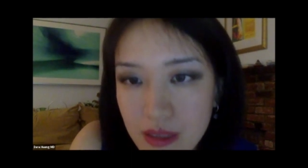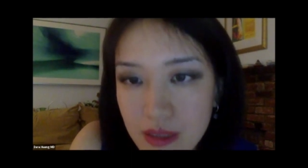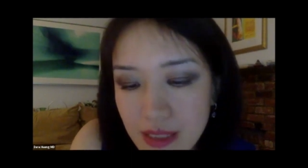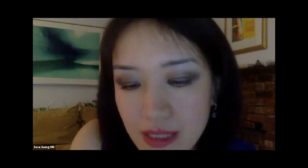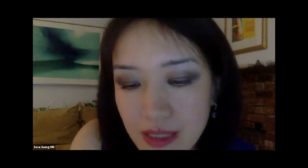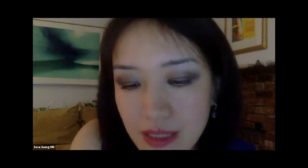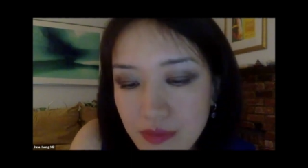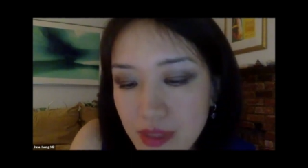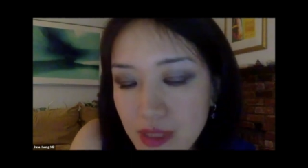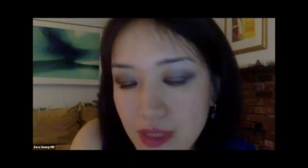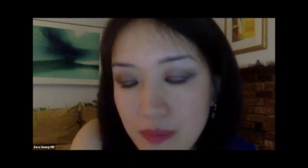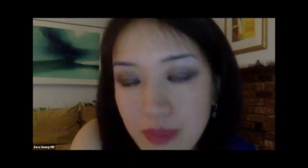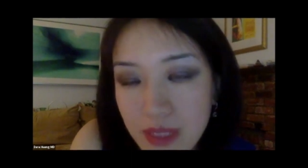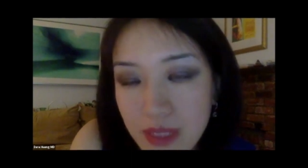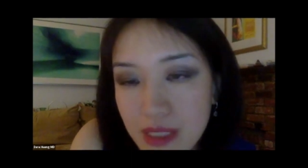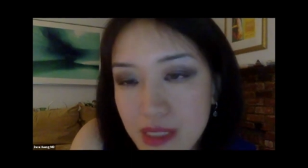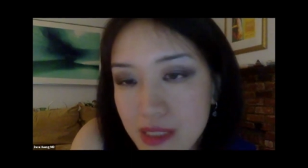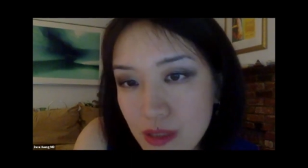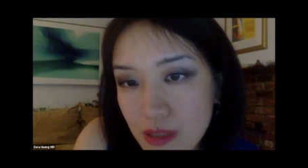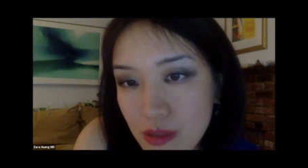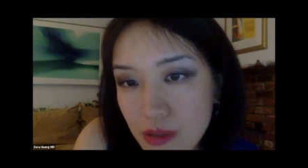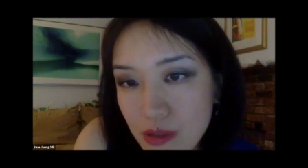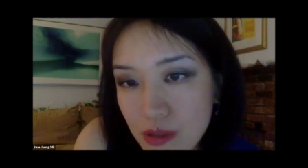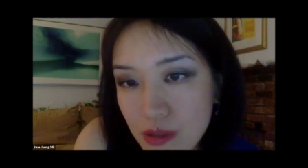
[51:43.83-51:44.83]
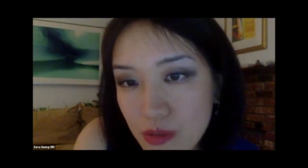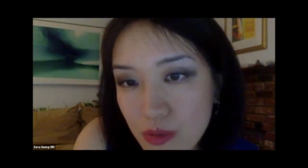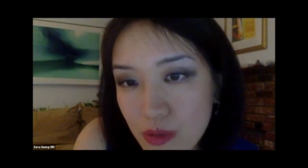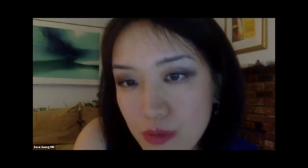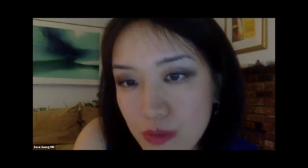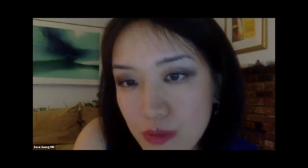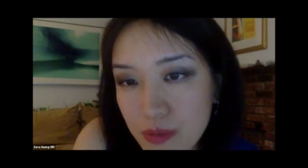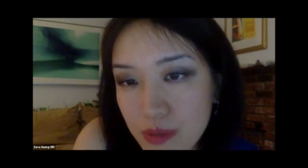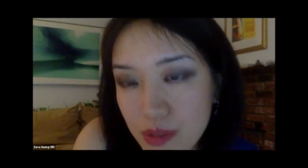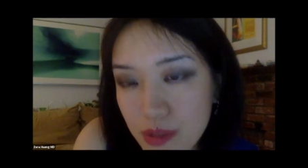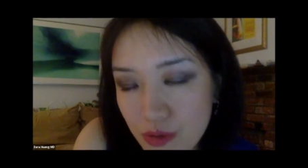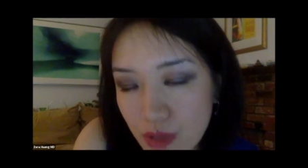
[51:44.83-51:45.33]
Even amongst those who
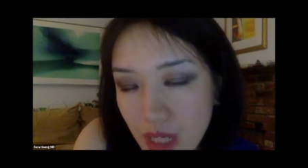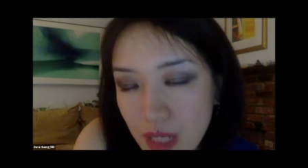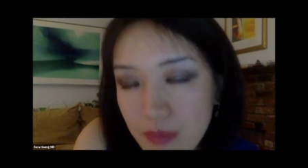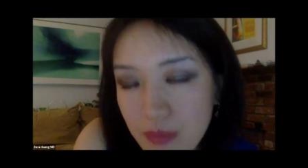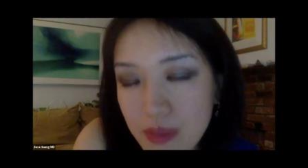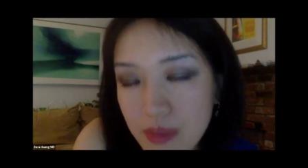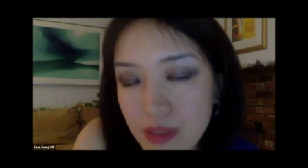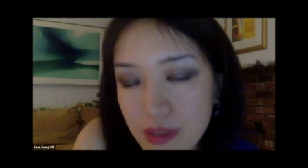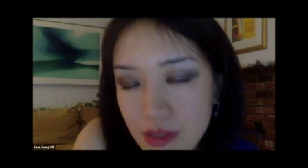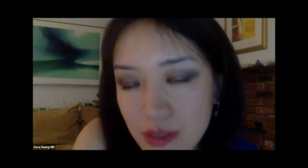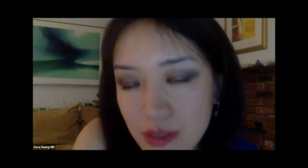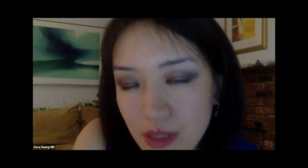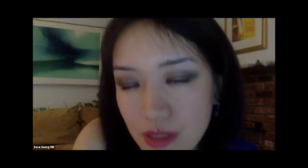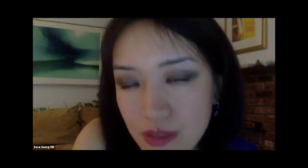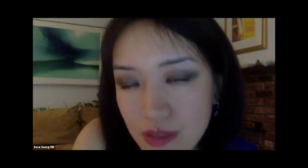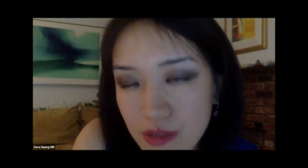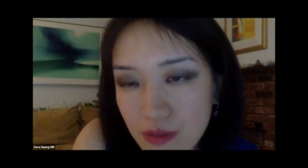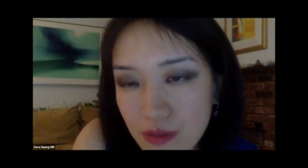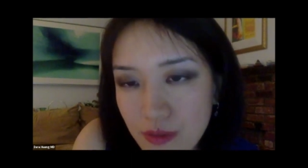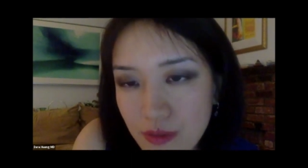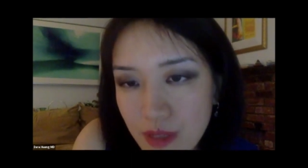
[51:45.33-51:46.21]
are prescribing, there's also